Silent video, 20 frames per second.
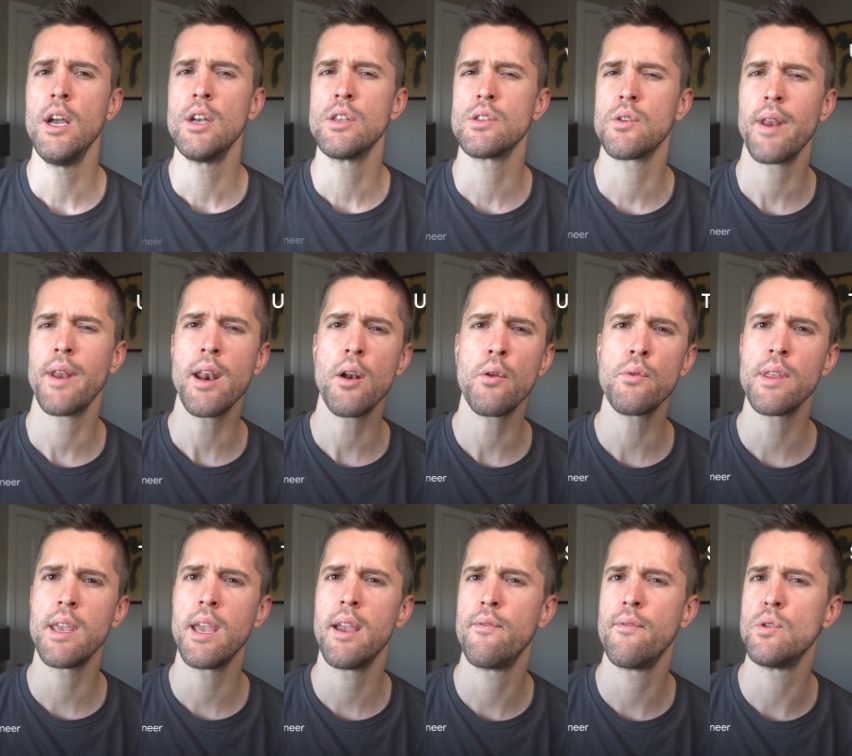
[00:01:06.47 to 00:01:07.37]
So not
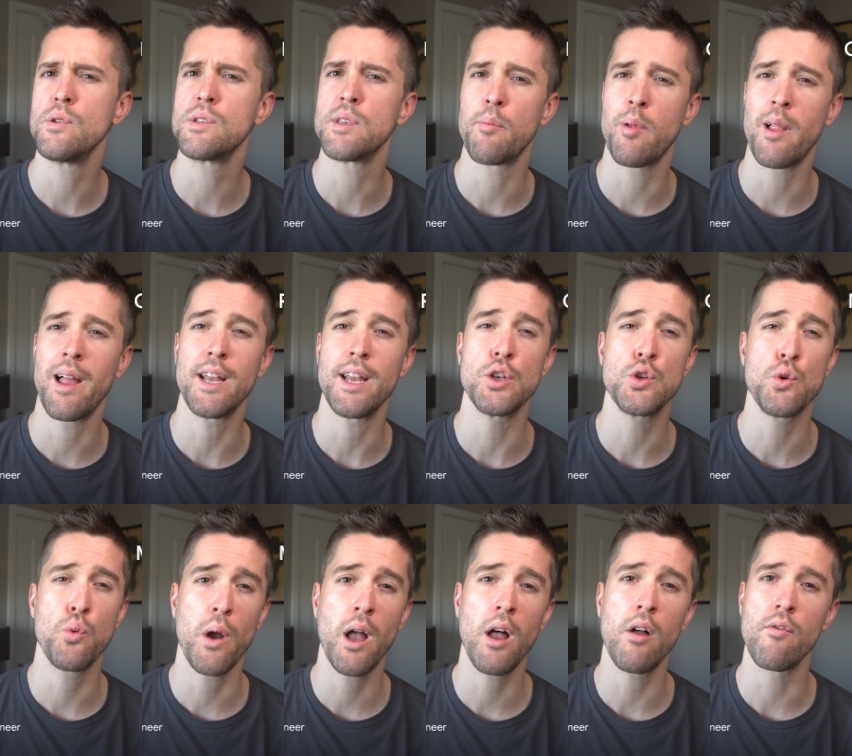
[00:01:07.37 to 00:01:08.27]
only have you supplied
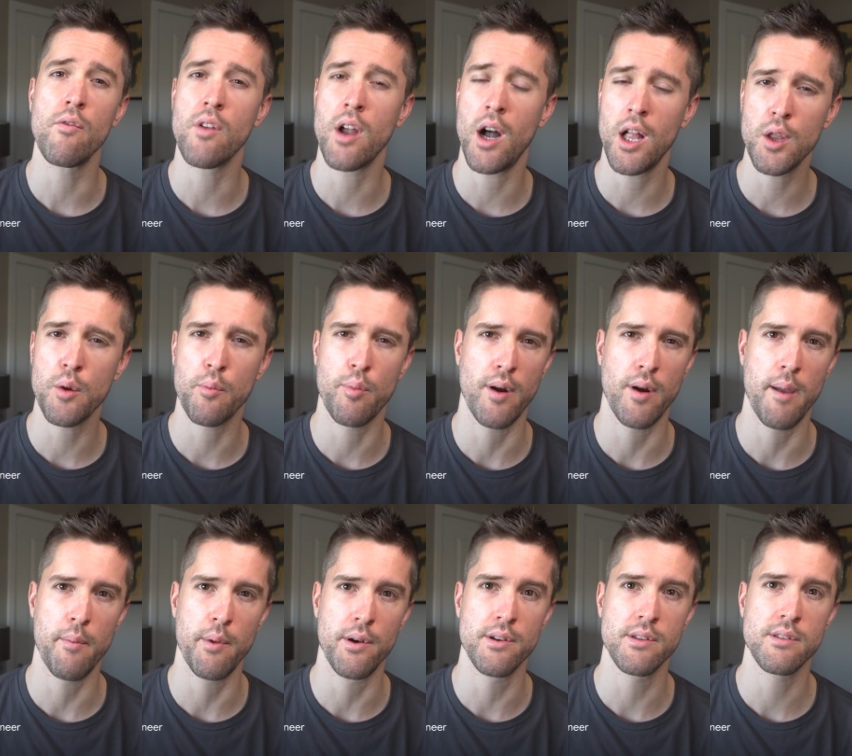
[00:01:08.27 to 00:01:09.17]
12 color
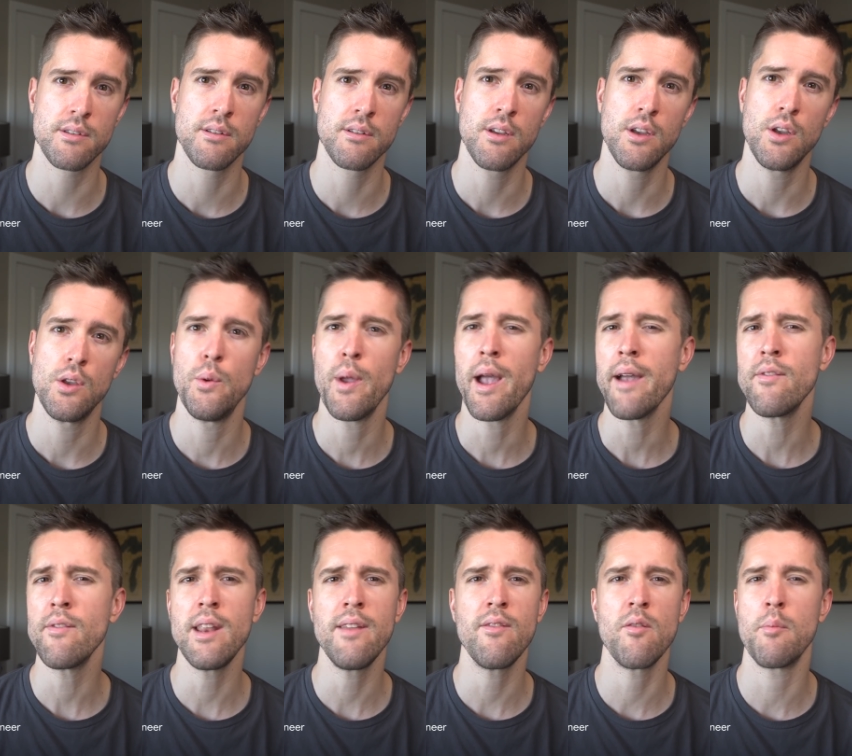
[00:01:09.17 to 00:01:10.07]
parameters, you
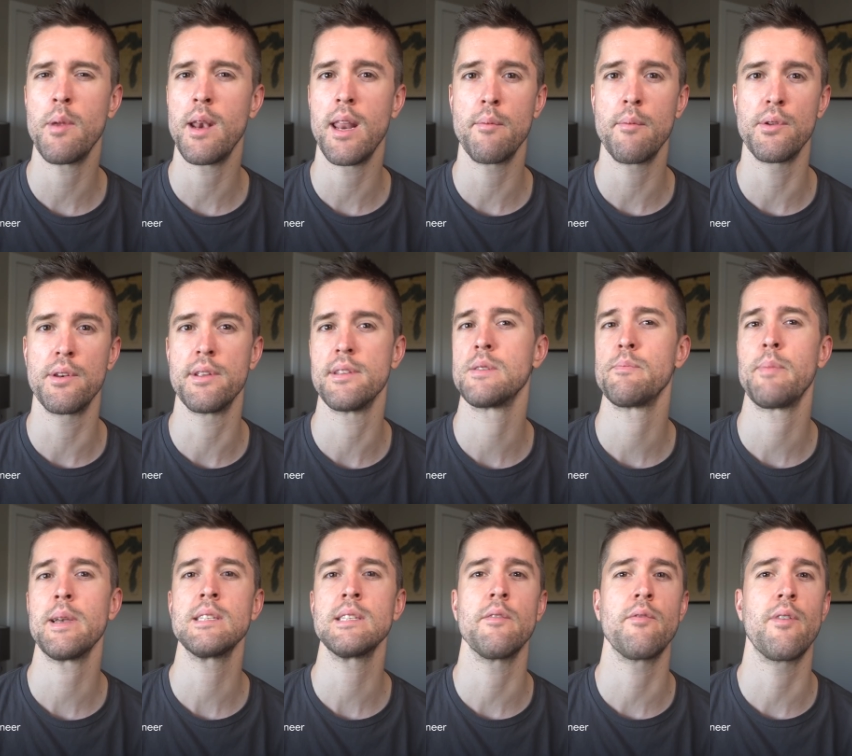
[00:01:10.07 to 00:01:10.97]
haven't even been able to
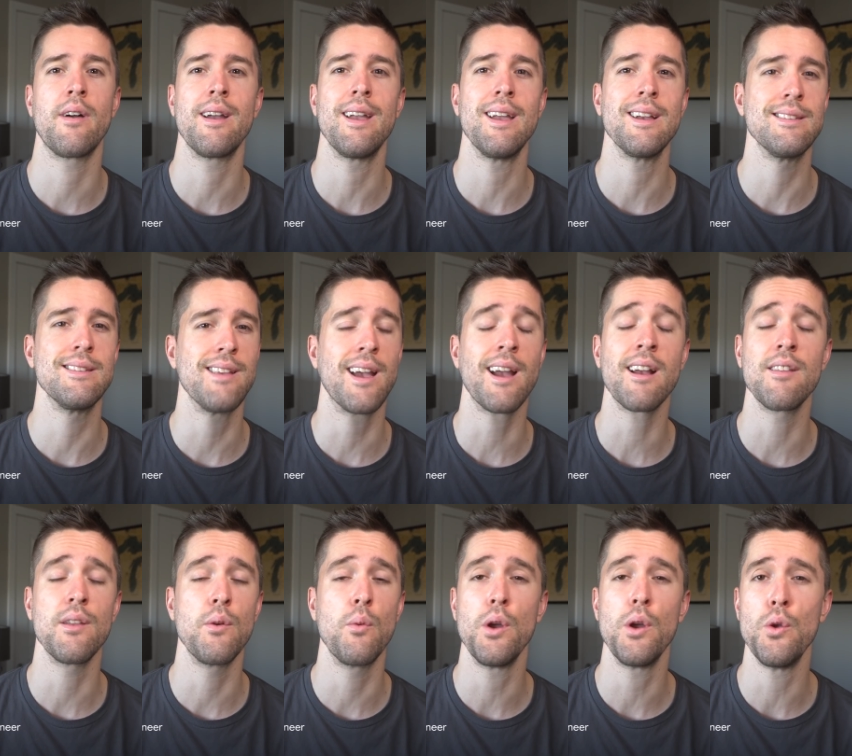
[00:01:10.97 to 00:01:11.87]
specify
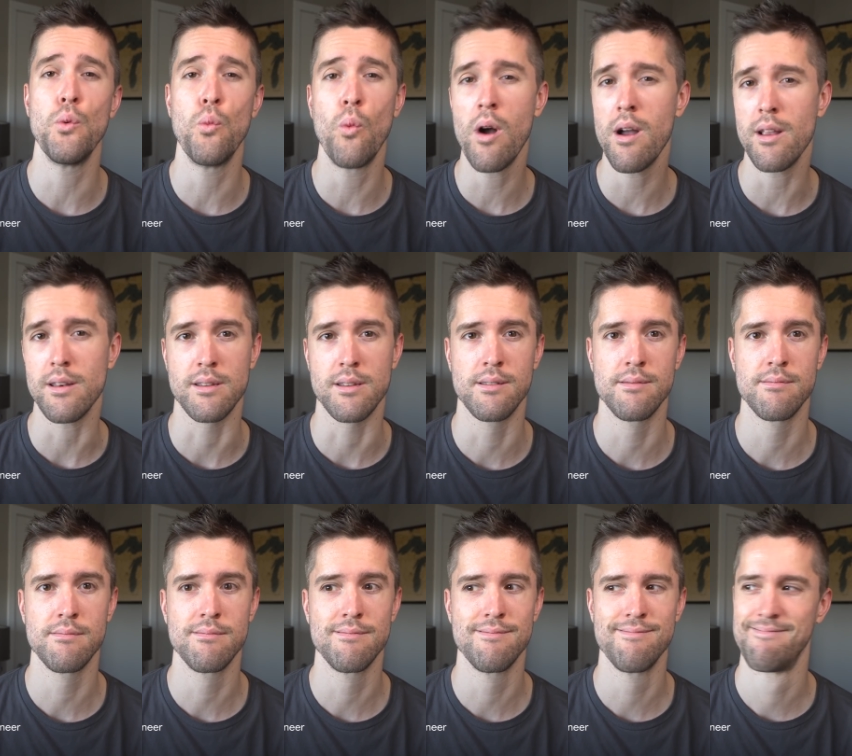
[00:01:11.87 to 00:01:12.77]
exactly what you want.
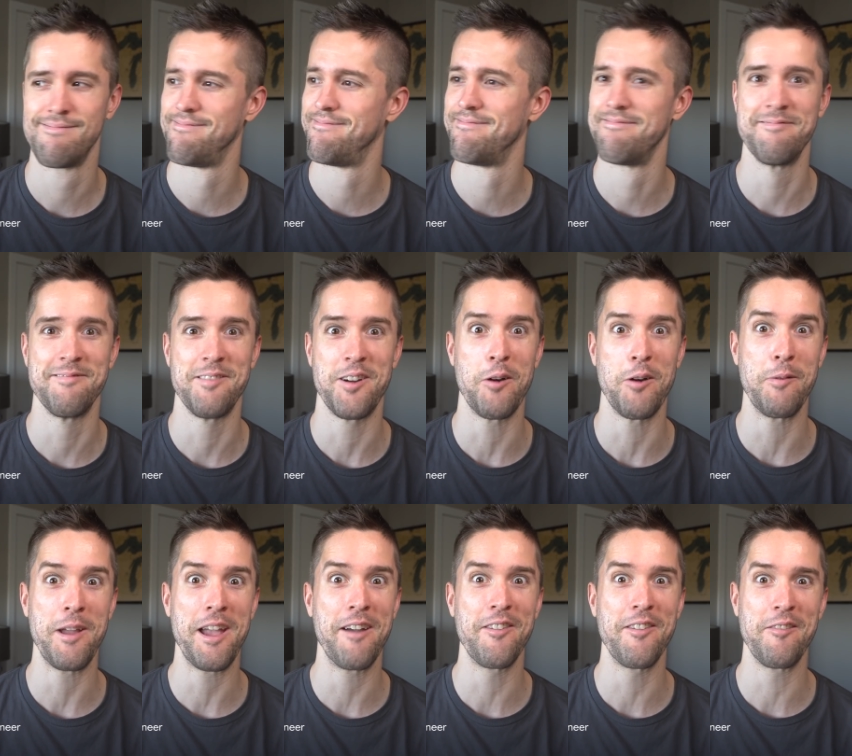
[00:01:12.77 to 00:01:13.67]
Are
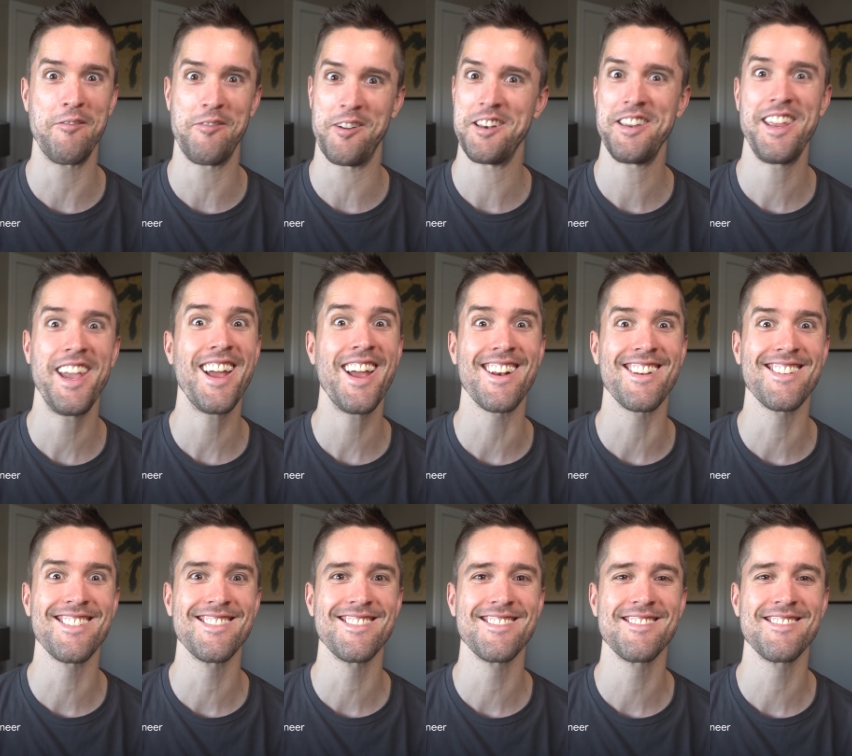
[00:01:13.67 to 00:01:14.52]
we having fun yet?